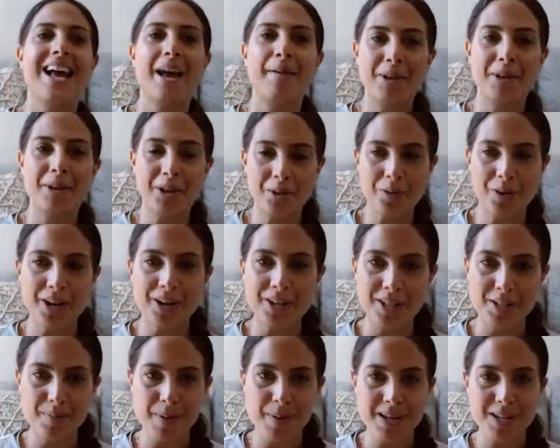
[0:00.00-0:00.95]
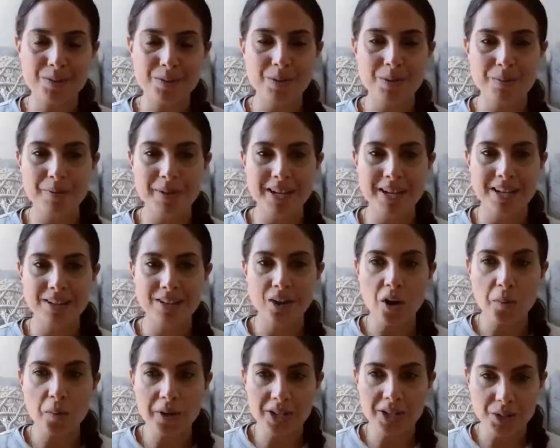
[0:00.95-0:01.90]
I'm going to create a space where we can
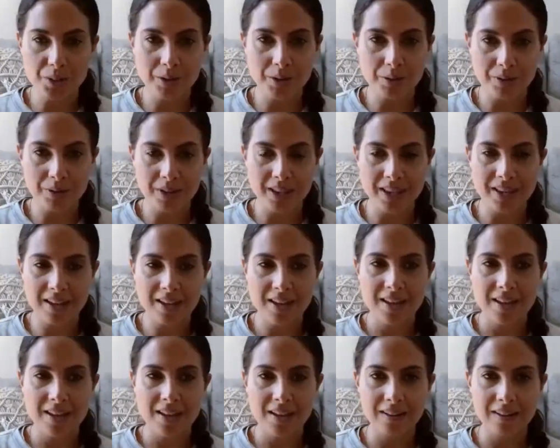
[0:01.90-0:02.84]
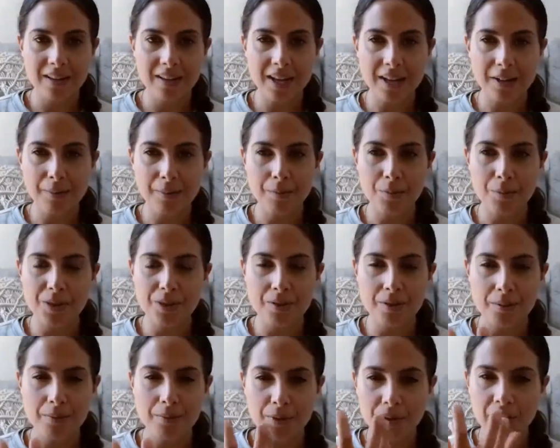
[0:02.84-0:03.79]
go into it really like with
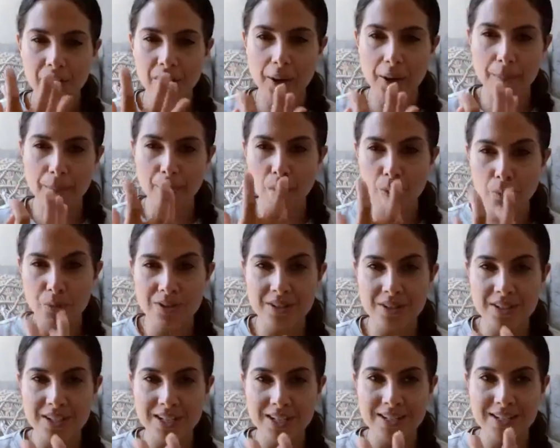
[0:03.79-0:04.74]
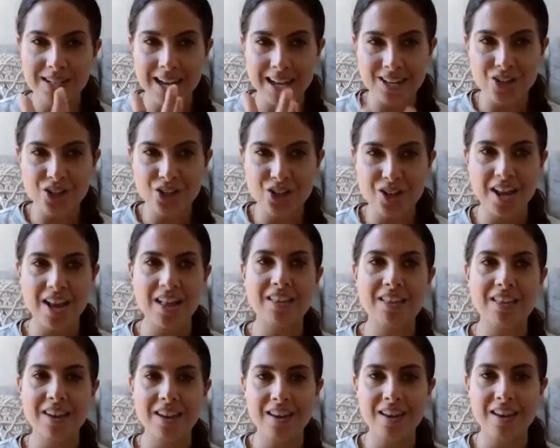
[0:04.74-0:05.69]
a lot of potent
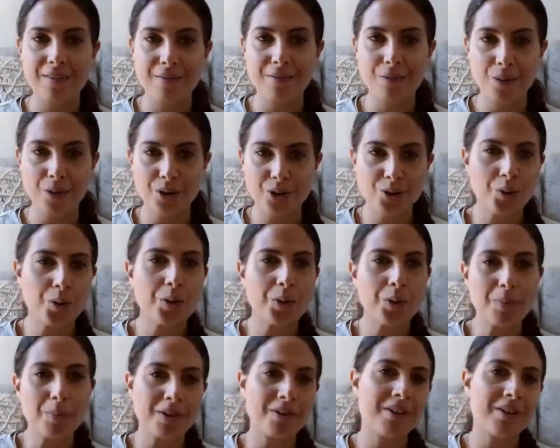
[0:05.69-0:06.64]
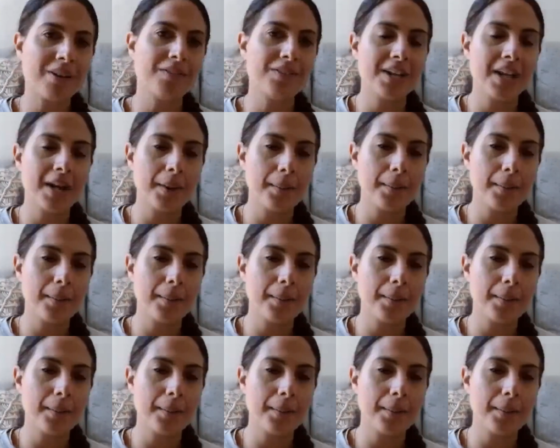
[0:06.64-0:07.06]
intentionality for a shorter period of